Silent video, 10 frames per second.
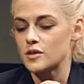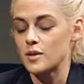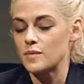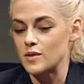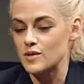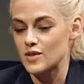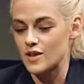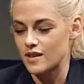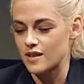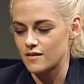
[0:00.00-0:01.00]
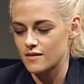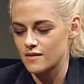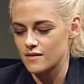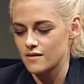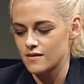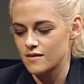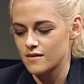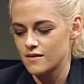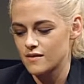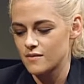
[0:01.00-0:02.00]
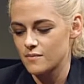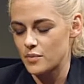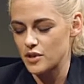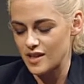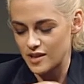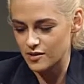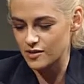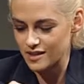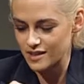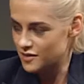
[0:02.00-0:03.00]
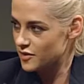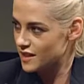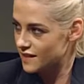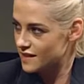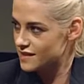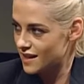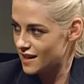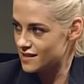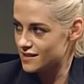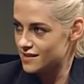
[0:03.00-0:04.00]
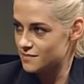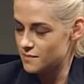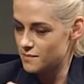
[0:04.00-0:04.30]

of a trip that you started particularly different in this case.